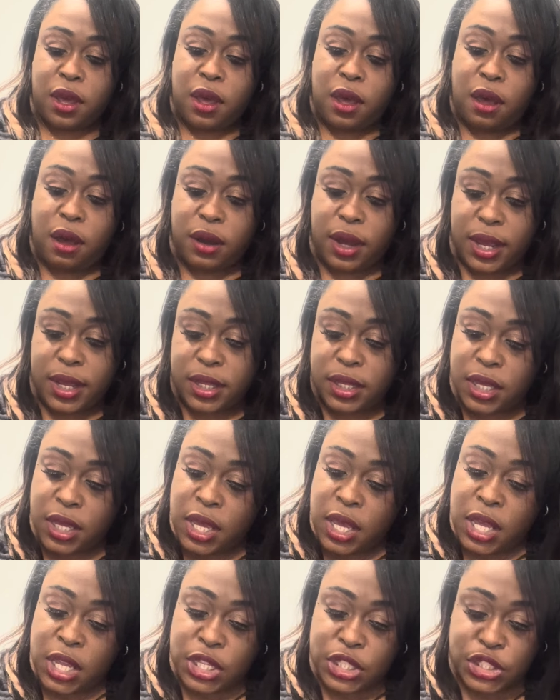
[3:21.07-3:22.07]
Okay,
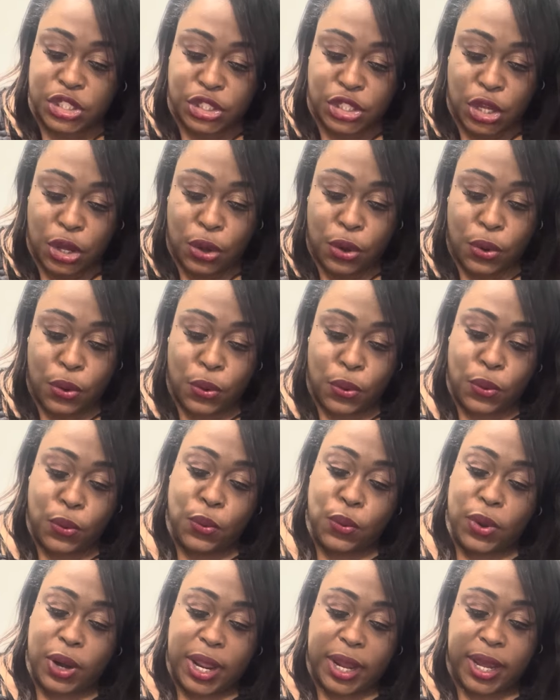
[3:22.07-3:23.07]
so
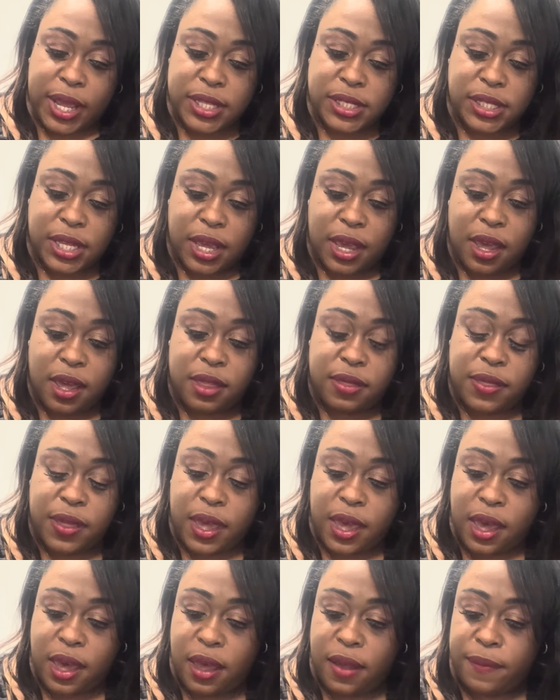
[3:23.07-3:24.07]
like I said,
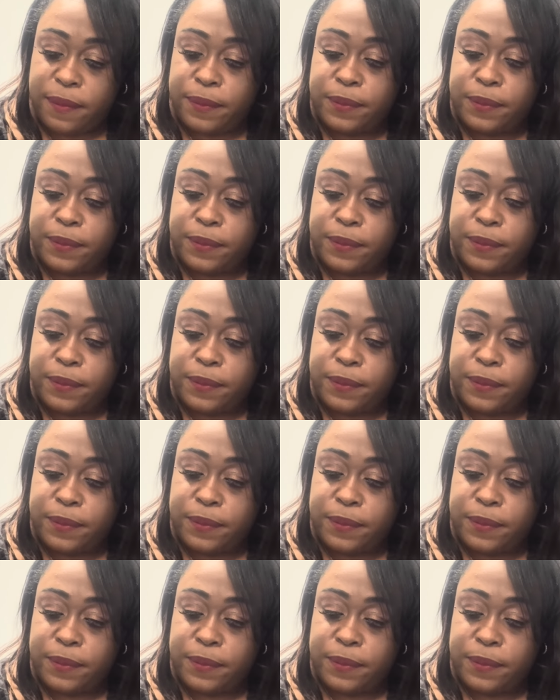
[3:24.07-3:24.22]
that